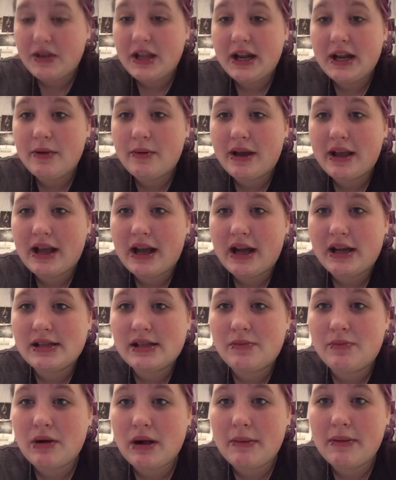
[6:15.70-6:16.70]
Anyway, guys,
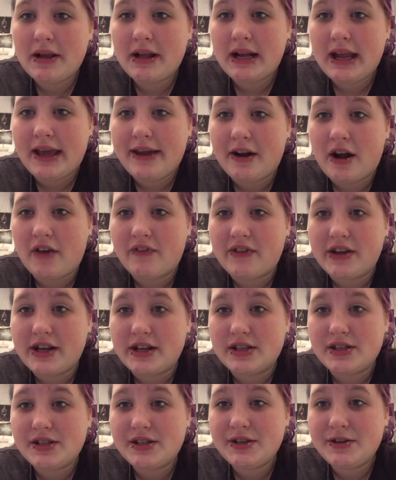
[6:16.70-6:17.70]
I'm probably gonna head off of
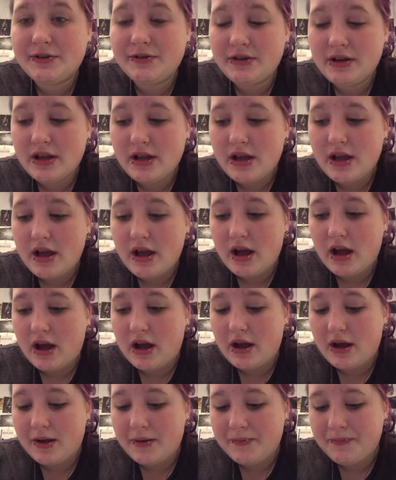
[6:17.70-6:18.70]
here soon.
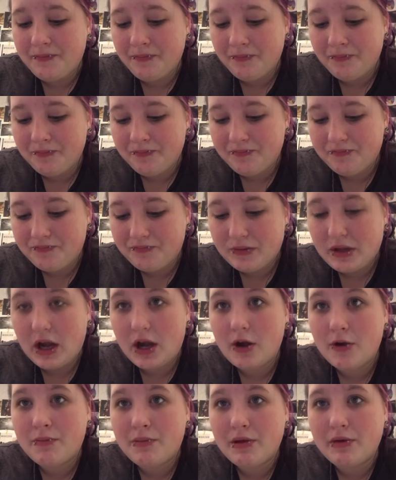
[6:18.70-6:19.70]
Um, I
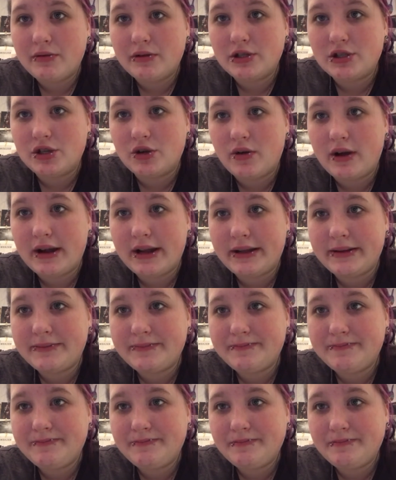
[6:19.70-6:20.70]
hope you enjoyed it.